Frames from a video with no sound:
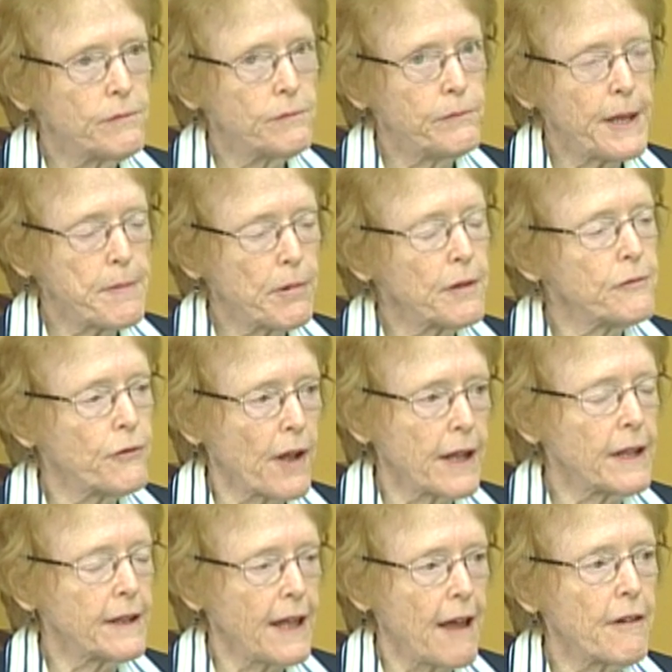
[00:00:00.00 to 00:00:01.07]
people in
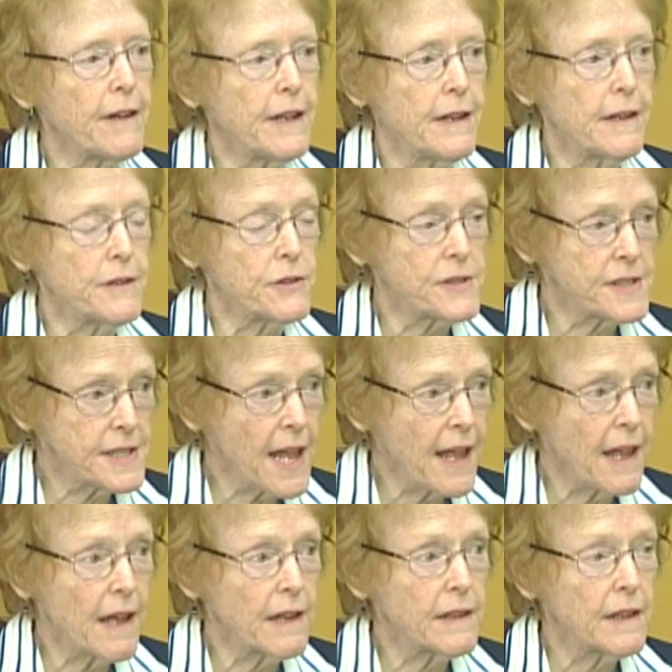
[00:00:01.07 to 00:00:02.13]
Franklin County to
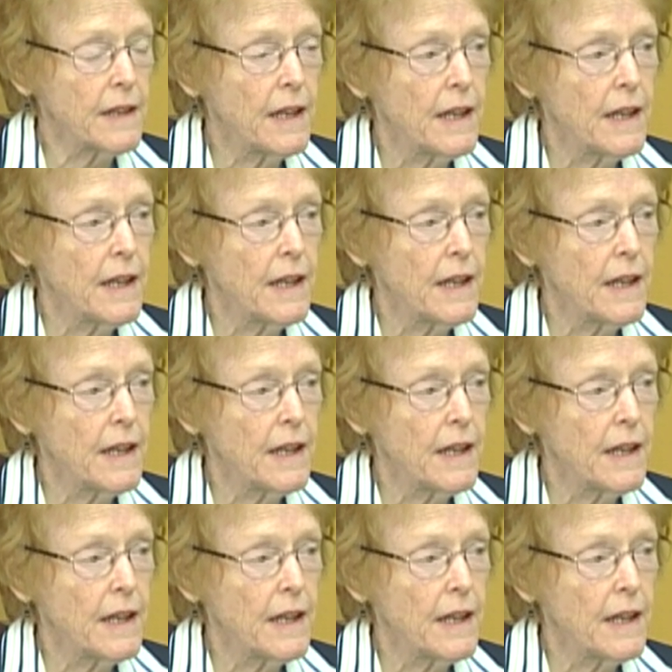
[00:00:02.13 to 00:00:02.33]
understand.